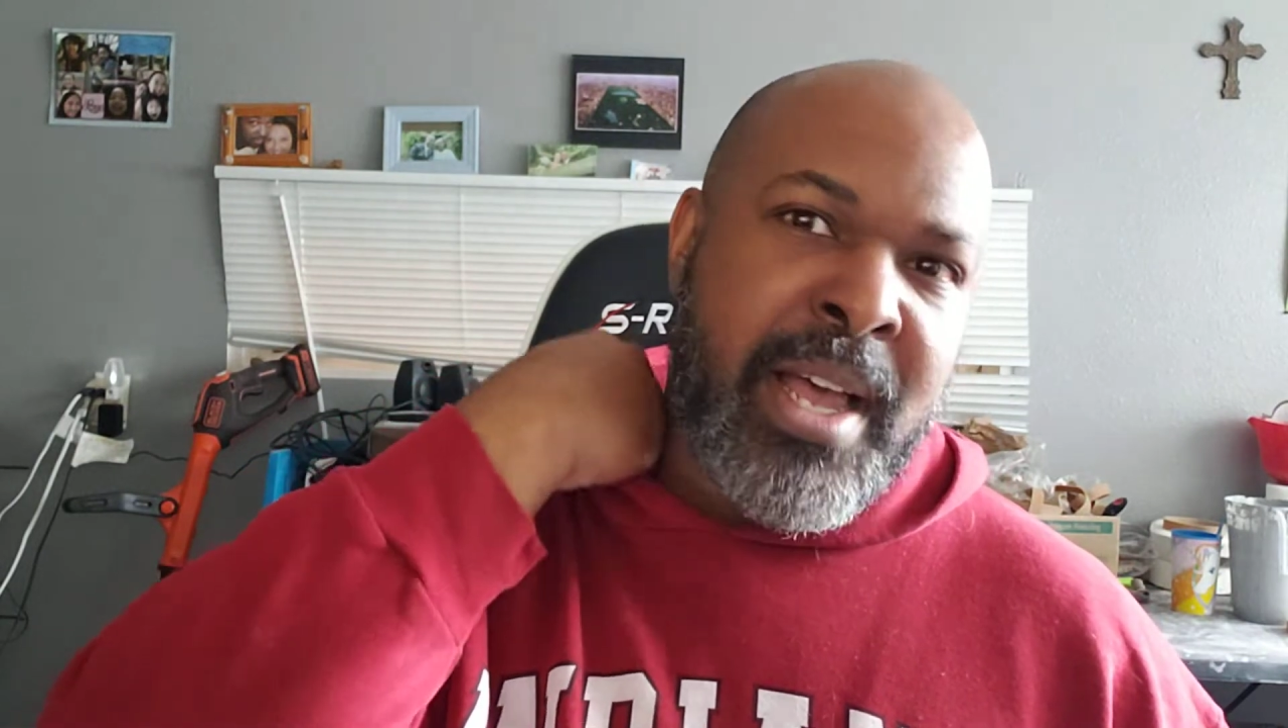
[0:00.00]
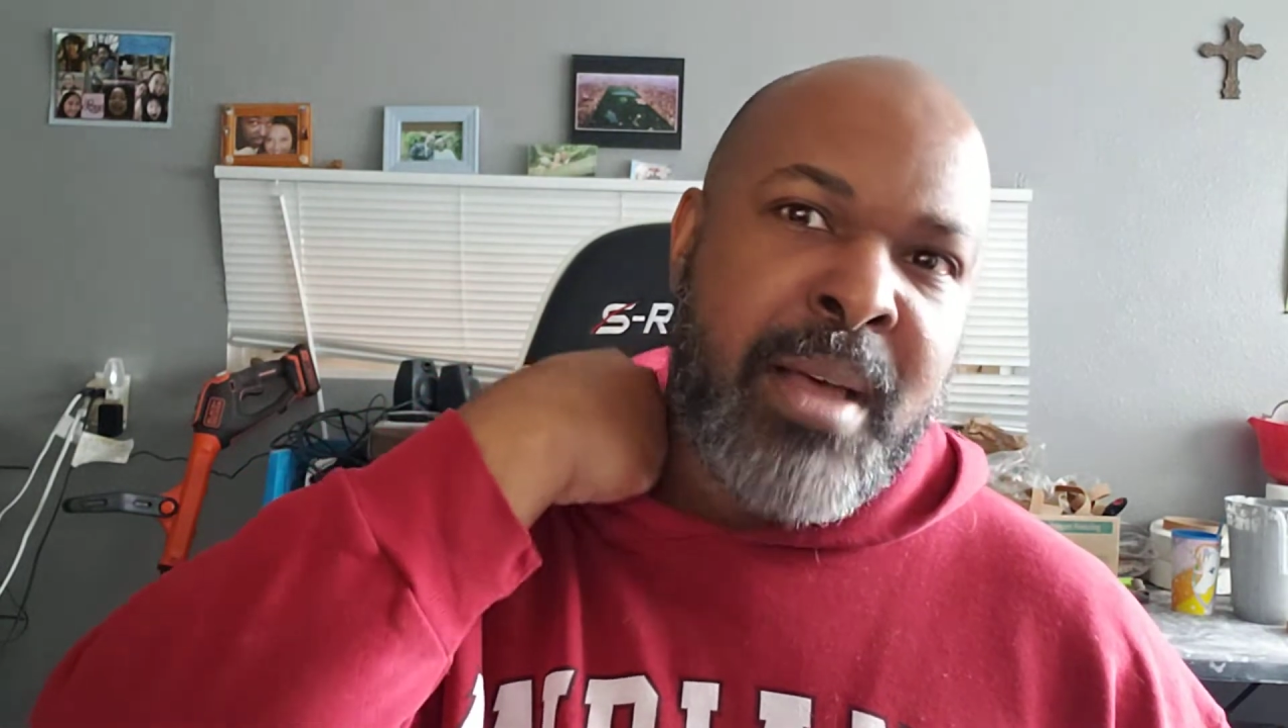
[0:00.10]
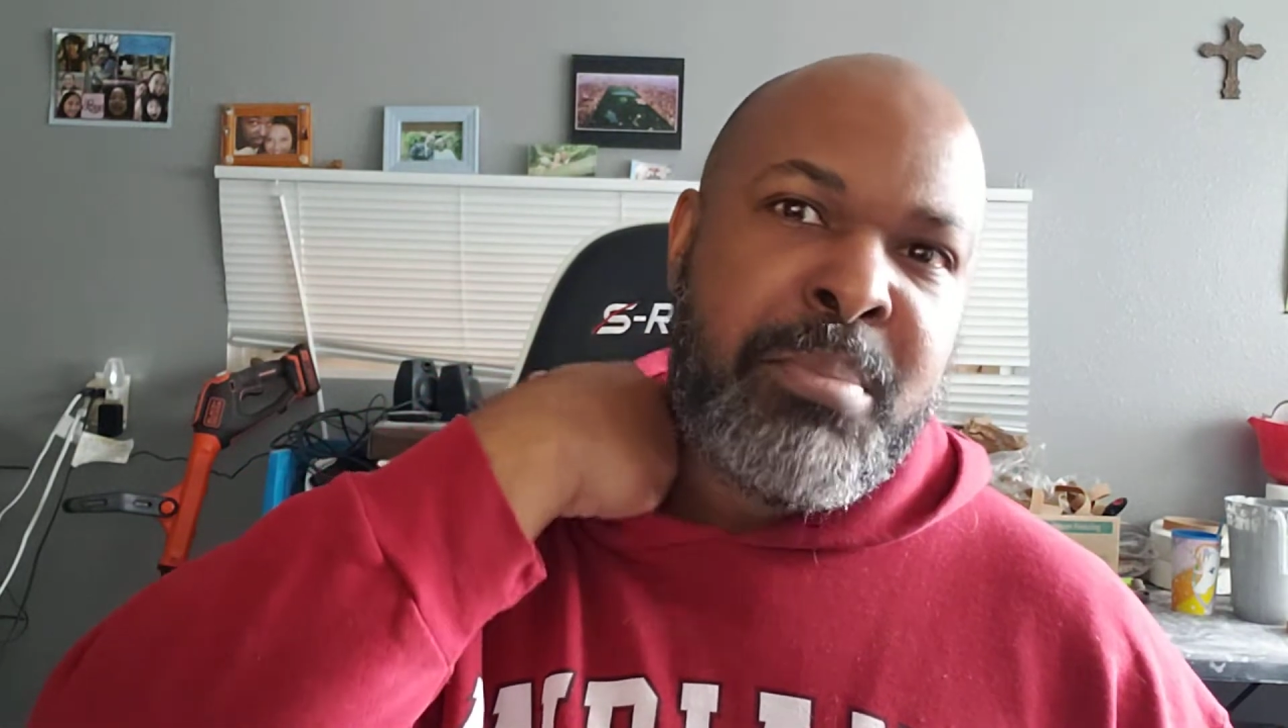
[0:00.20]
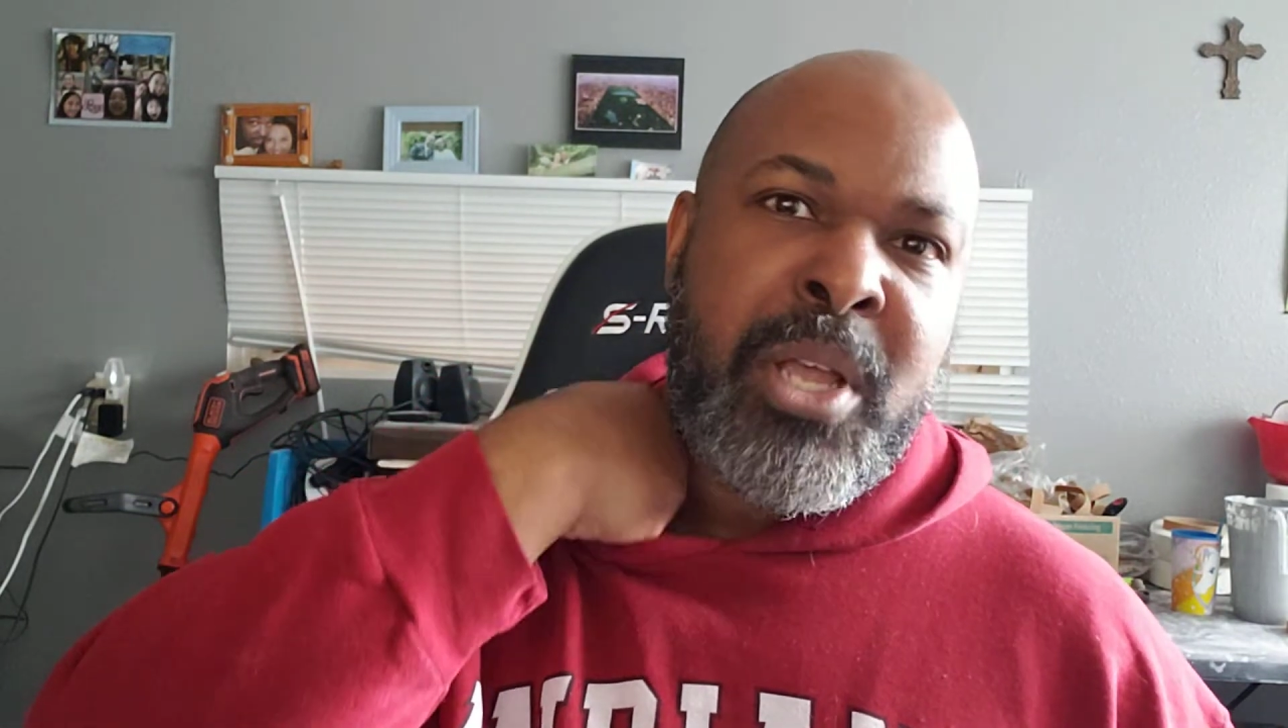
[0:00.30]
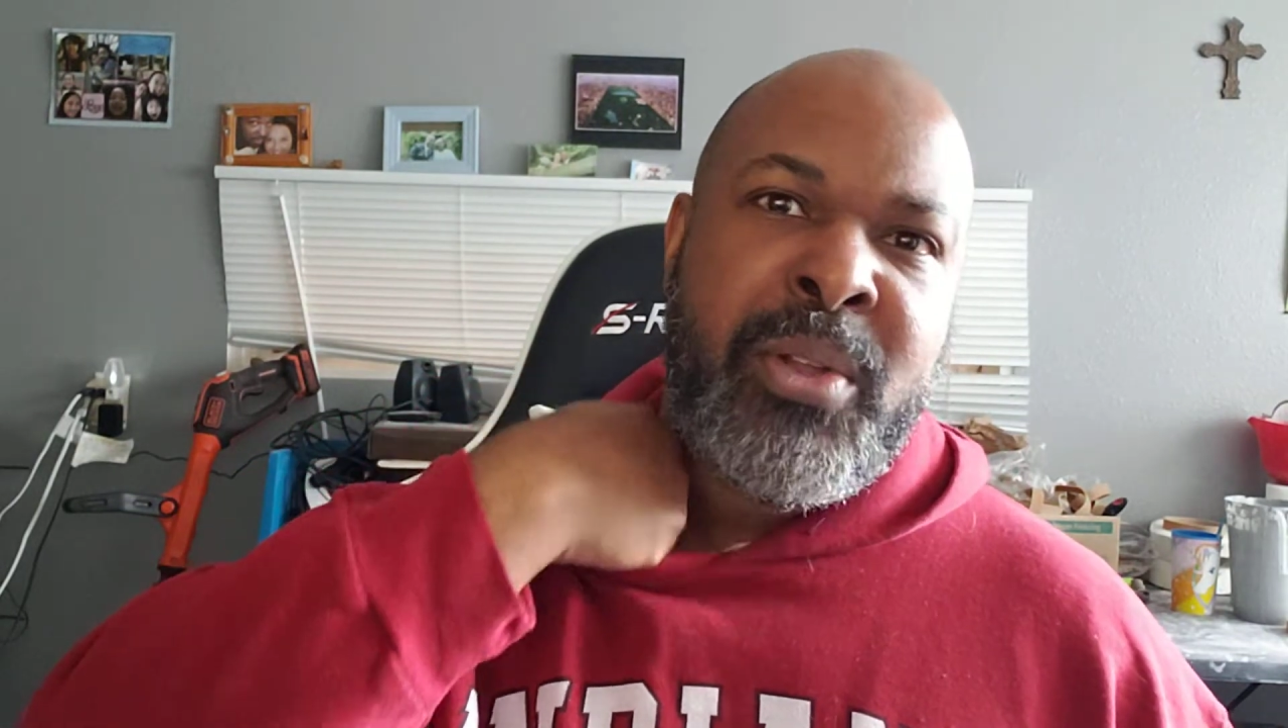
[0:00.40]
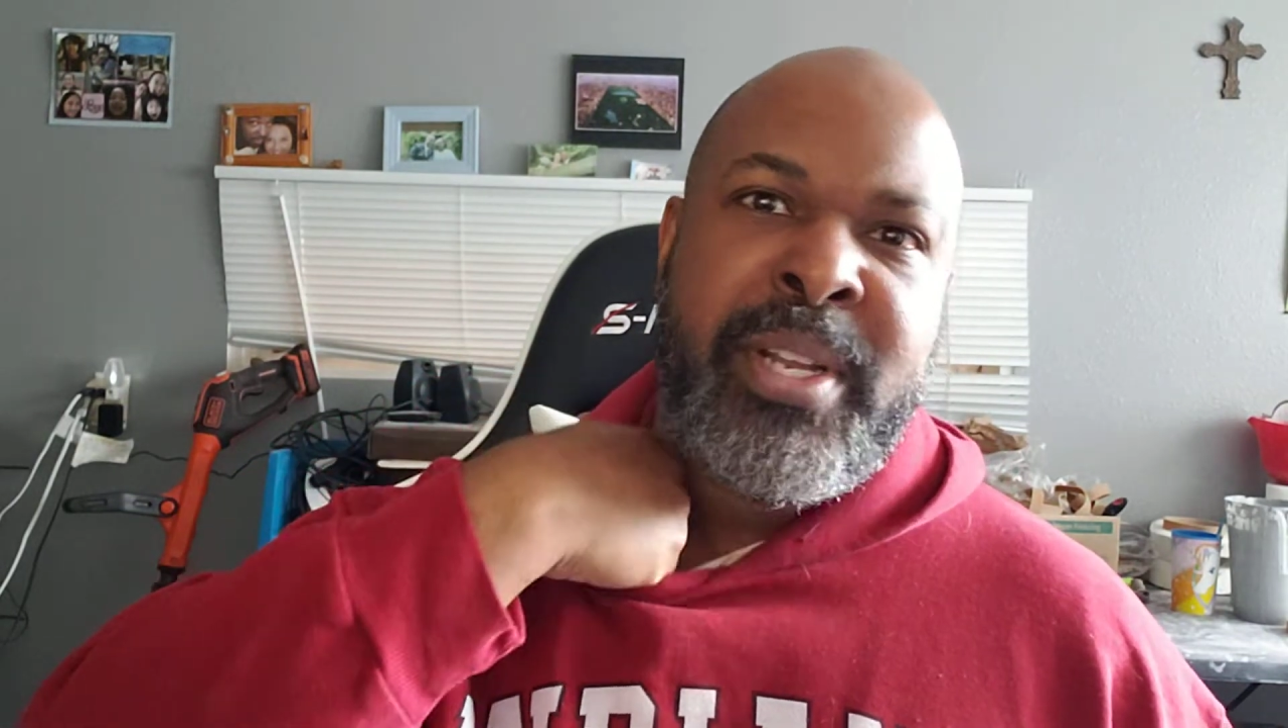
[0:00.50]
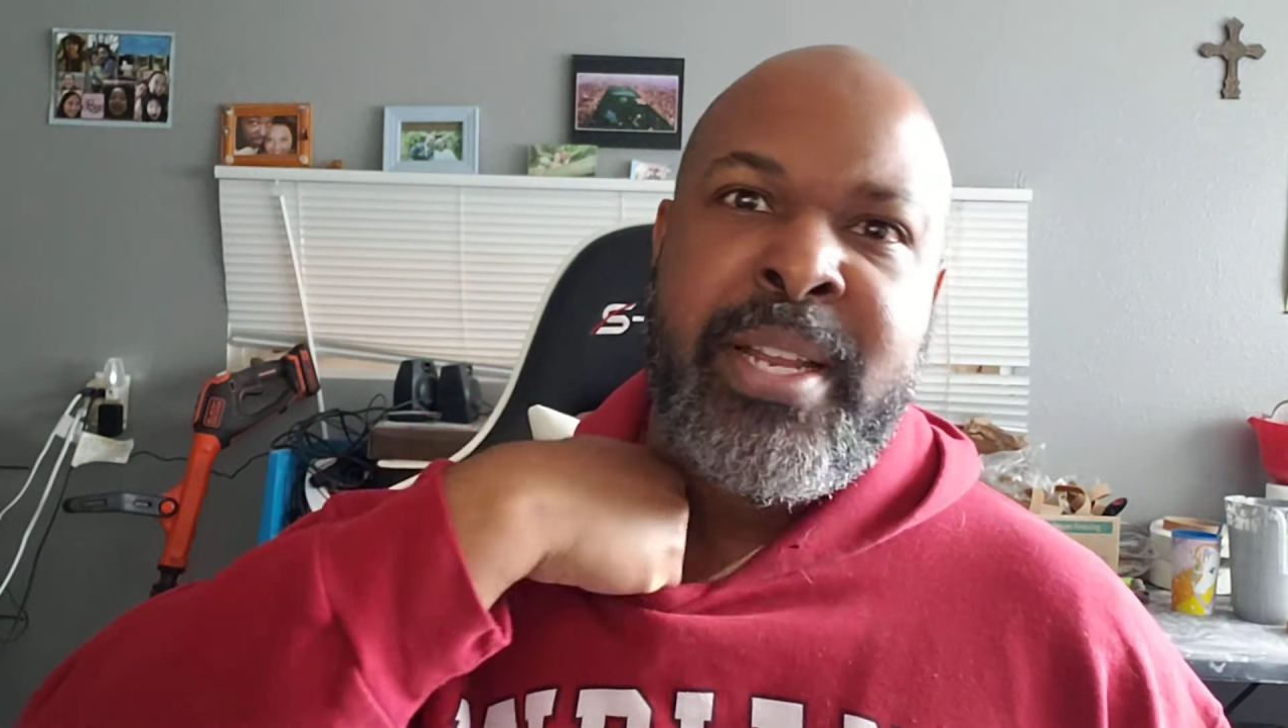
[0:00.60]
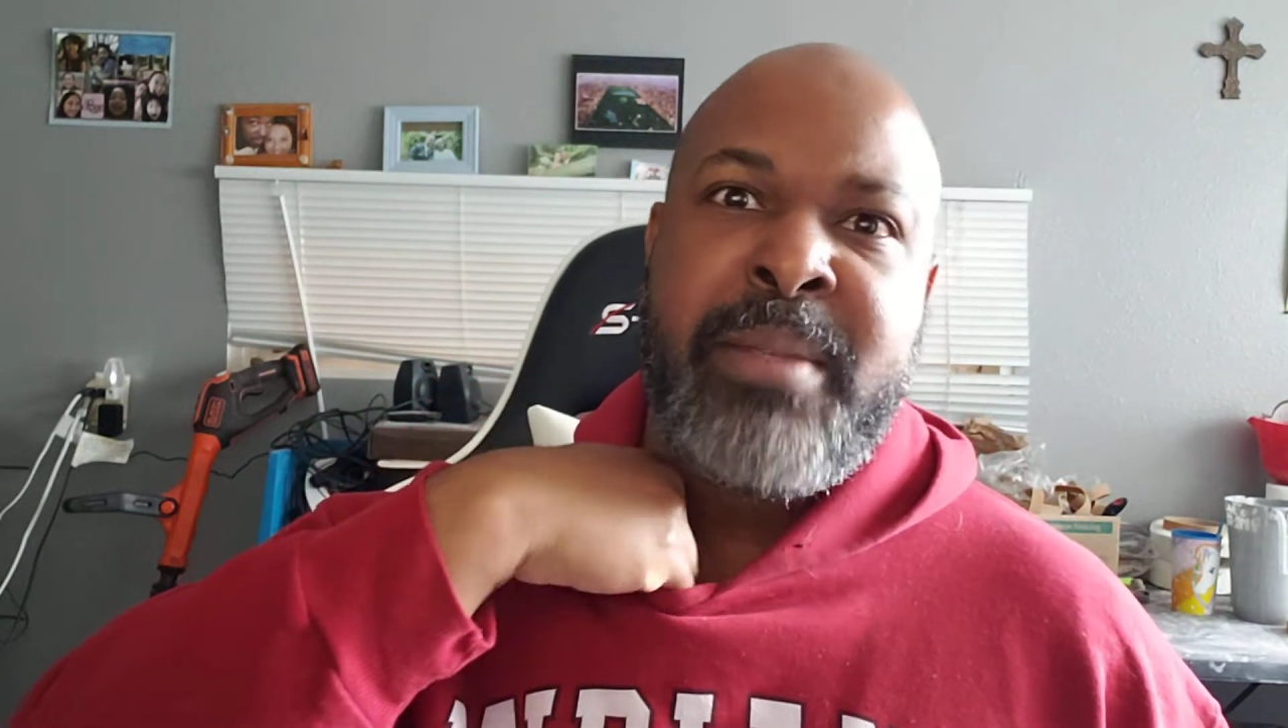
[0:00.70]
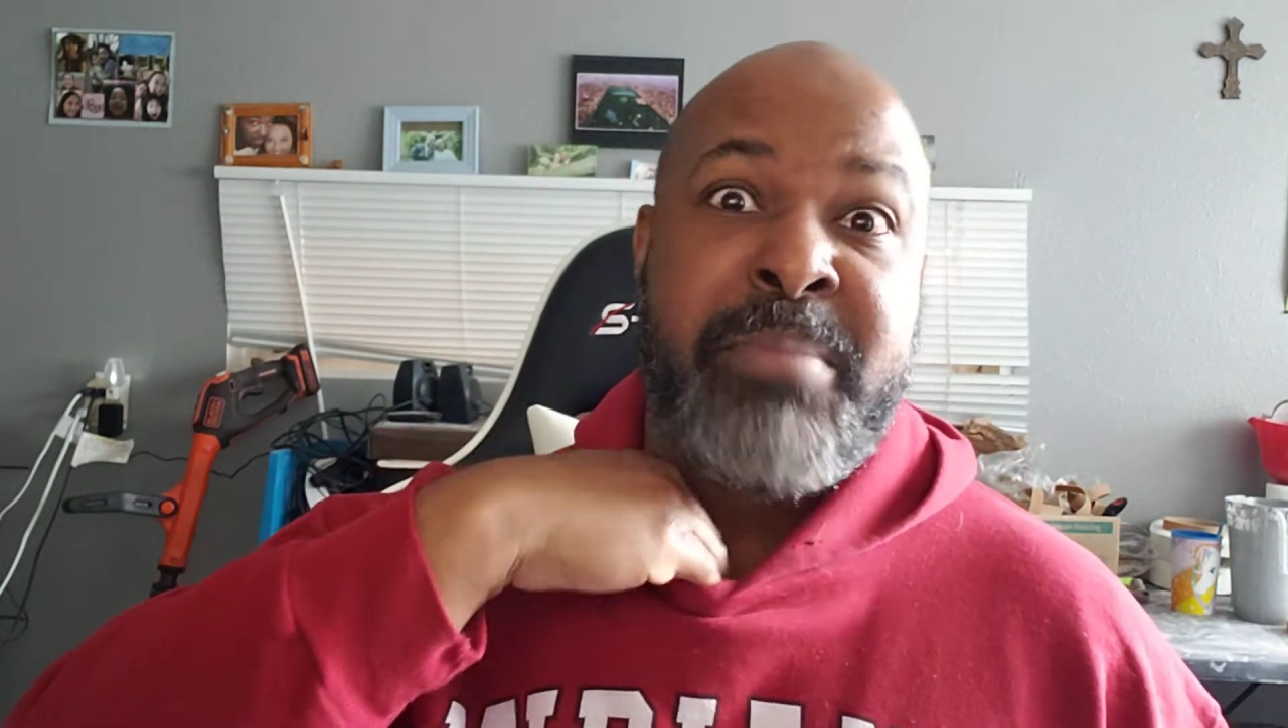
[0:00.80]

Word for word: uploaded it,